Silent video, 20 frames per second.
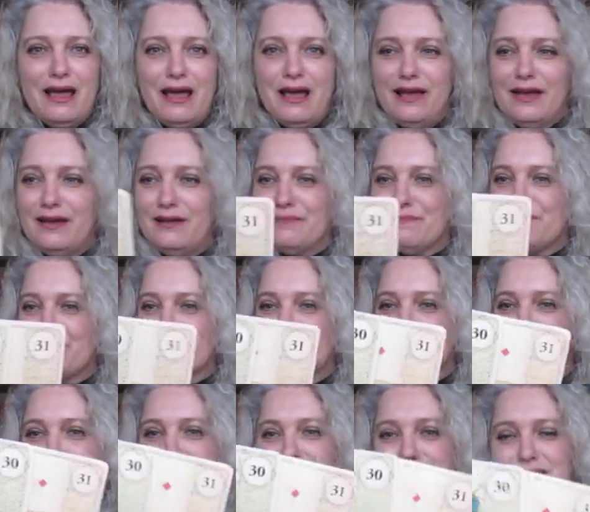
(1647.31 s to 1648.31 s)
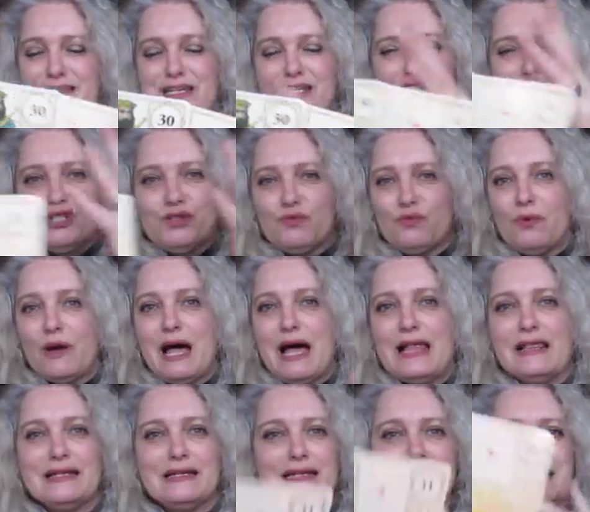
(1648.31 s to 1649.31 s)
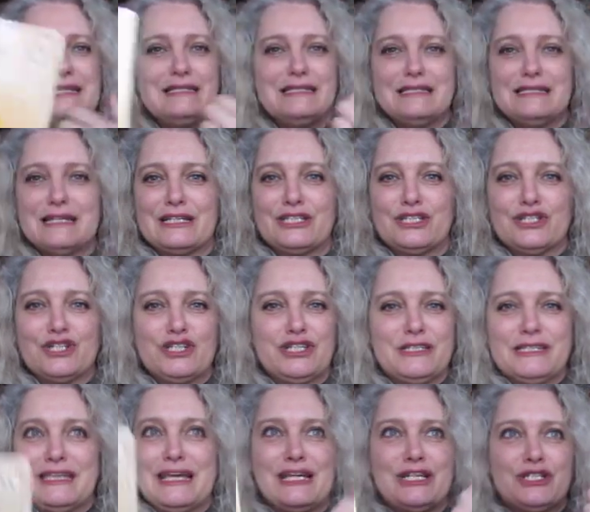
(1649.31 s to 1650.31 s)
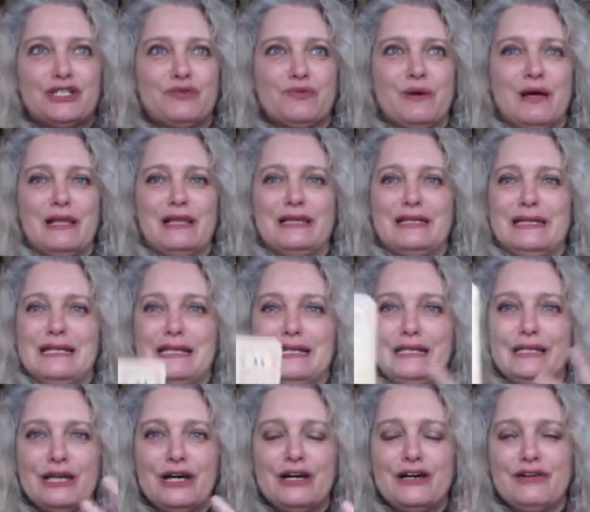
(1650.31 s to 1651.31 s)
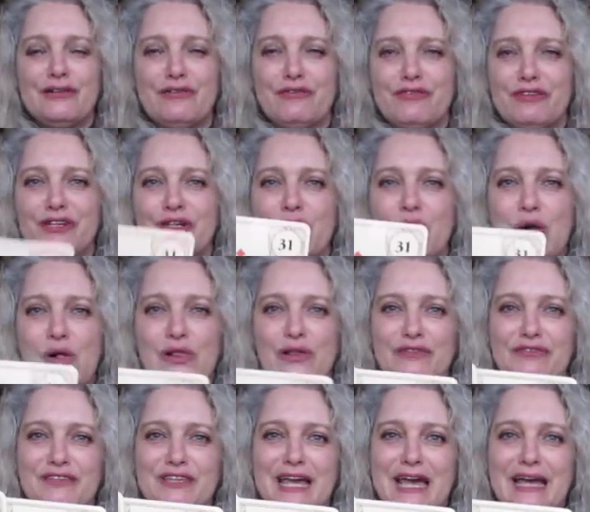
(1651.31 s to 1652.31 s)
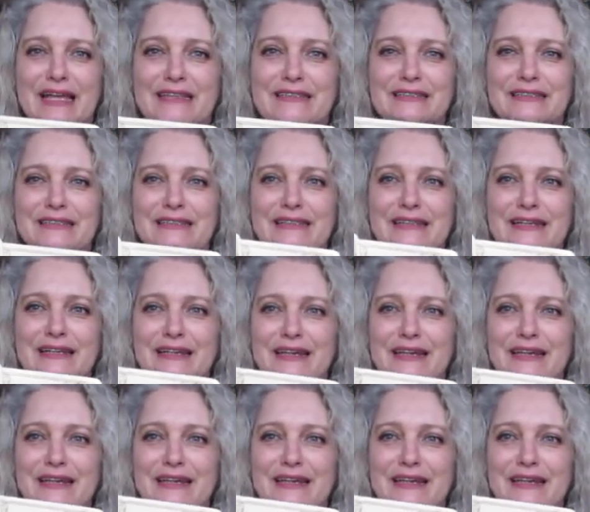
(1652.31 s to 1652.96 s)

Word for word: um, sensuality, sex sexuality, love, and all of that.